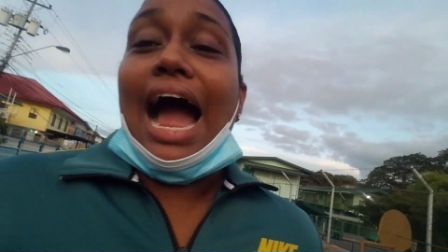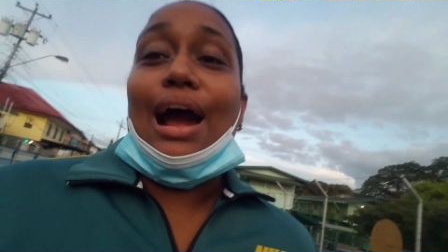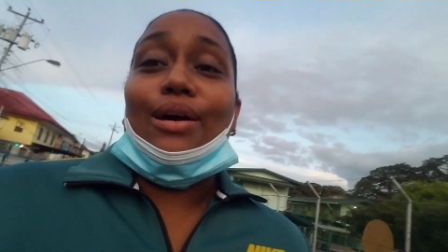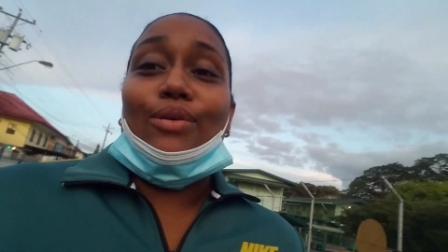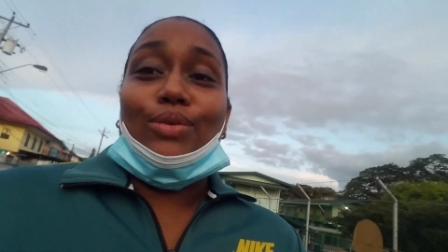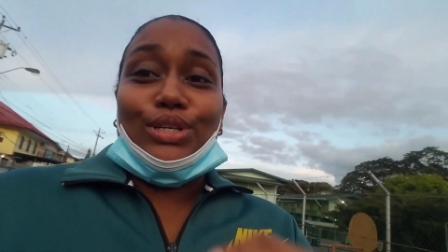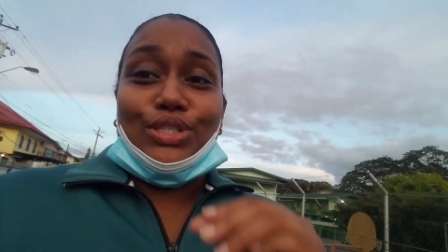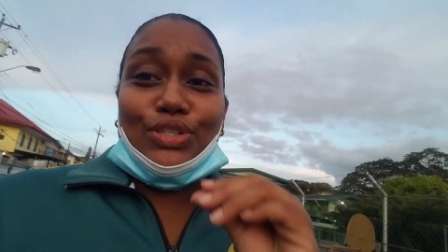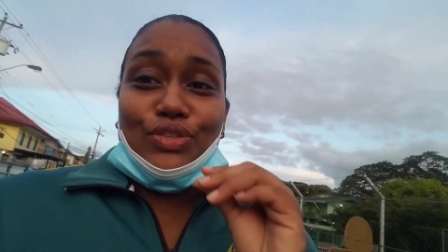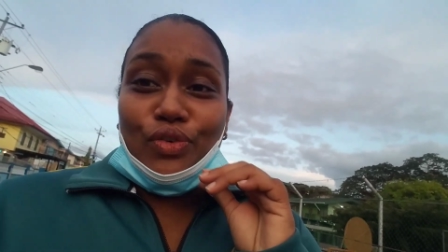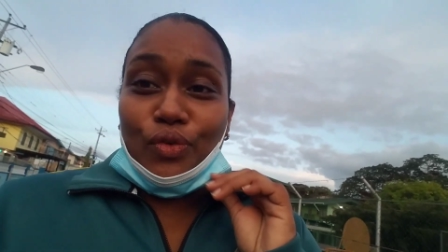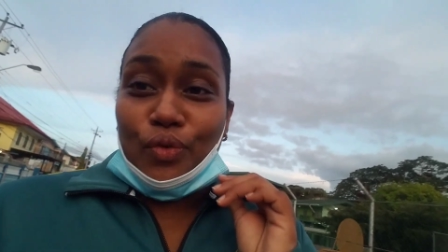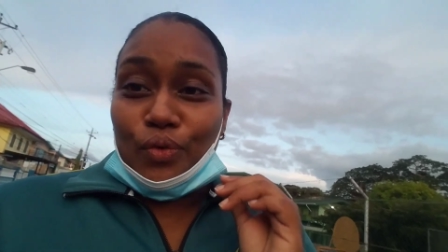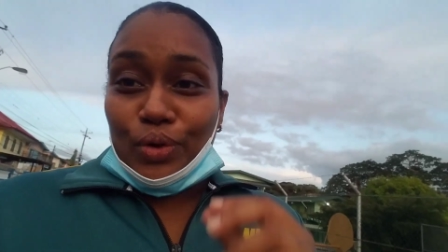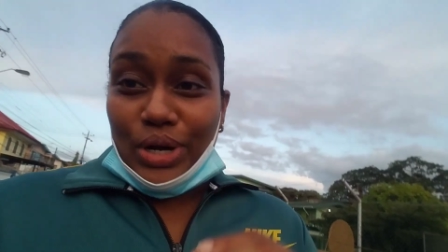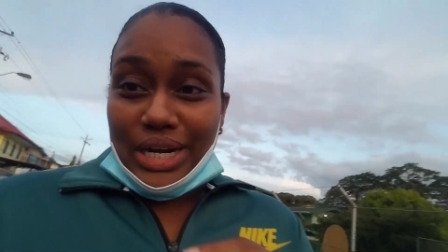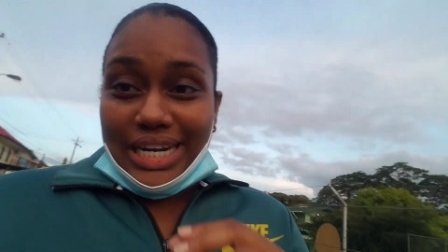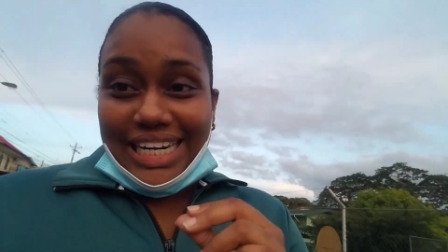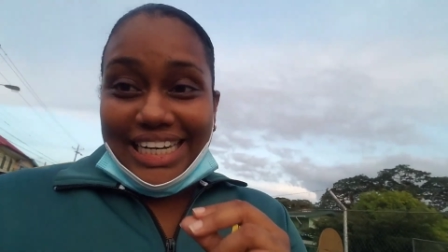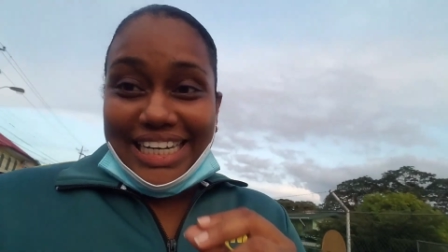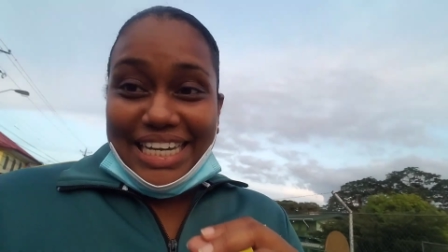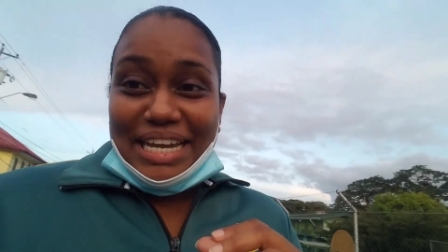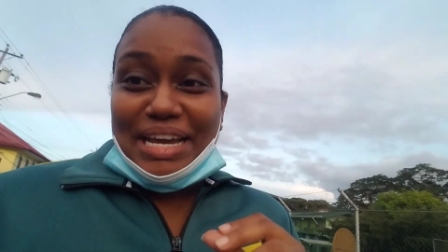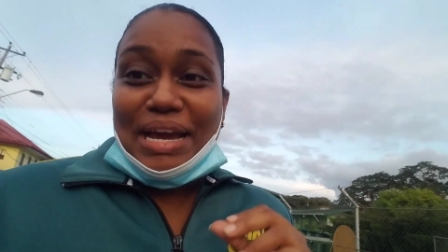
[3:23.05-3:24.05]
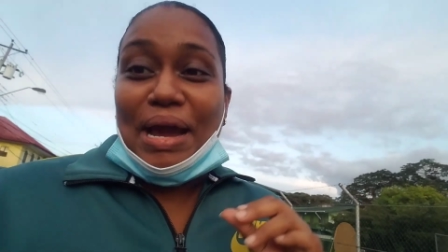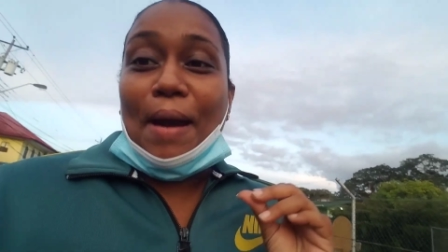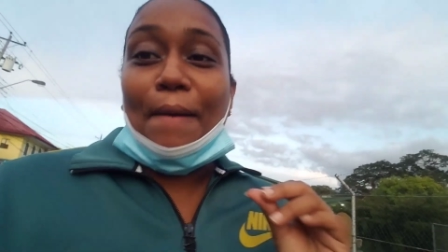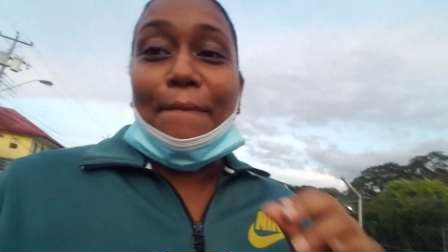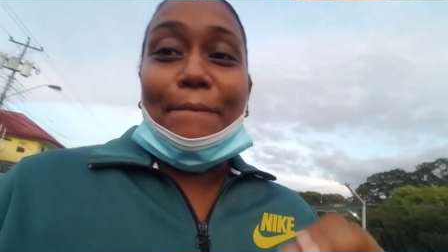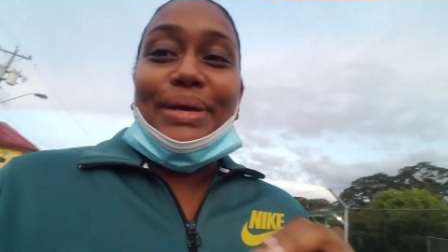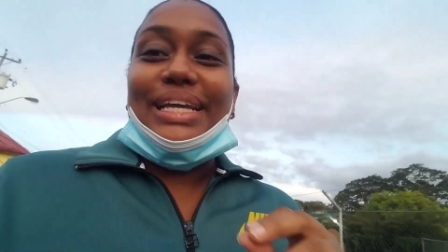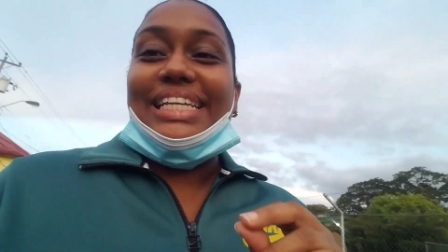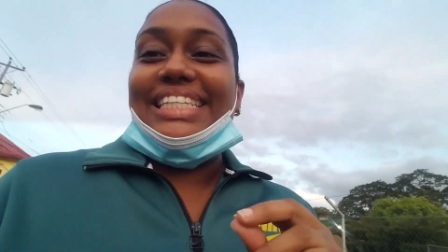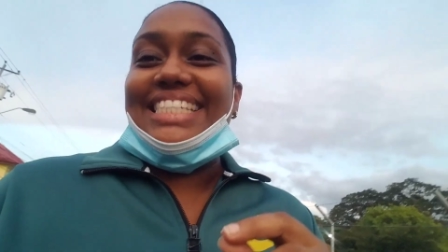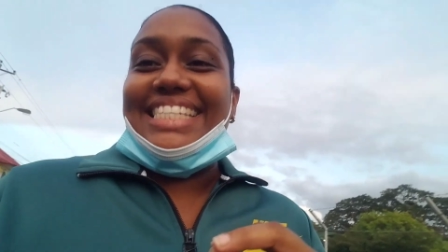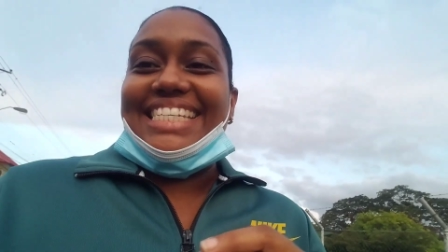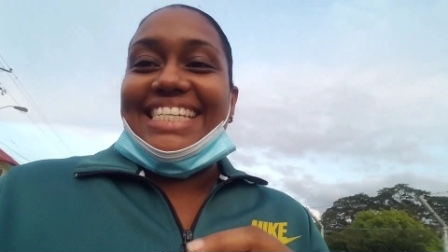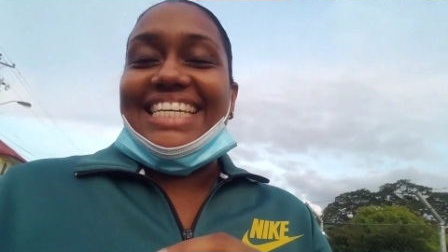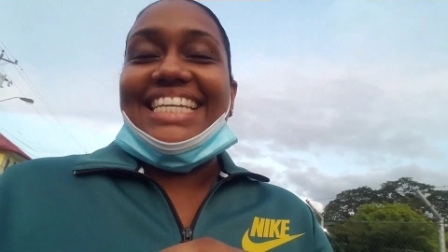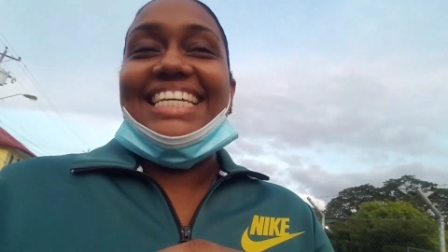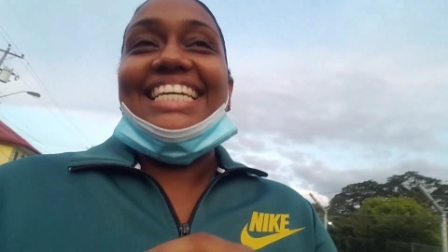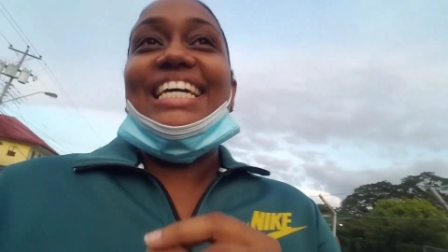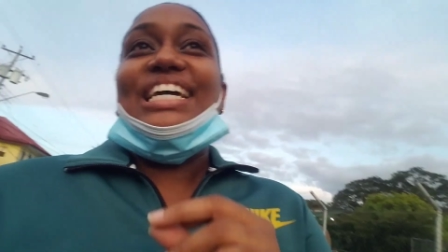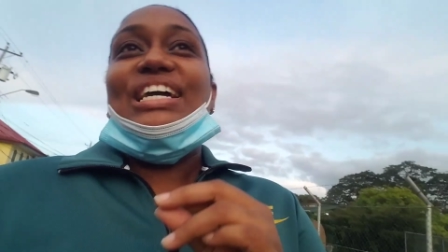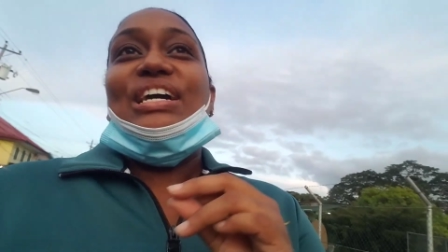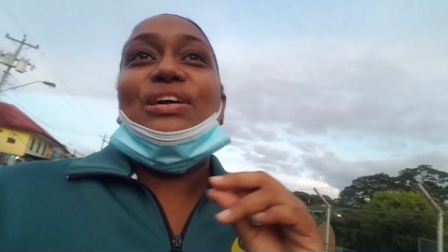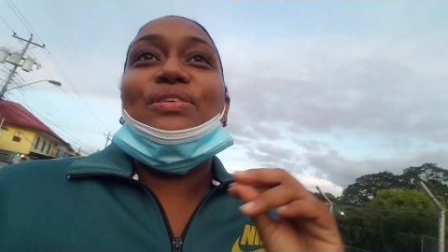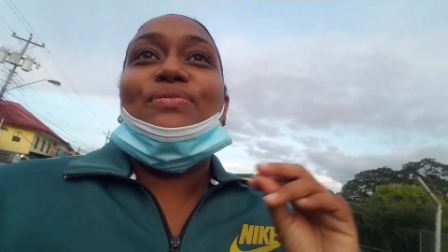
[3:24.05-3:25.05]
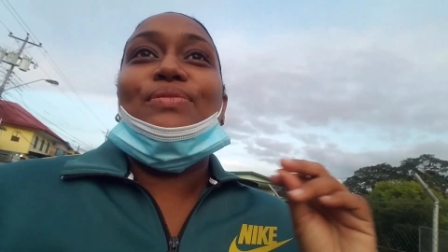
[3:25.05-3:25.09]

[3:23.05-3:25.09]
I was really busy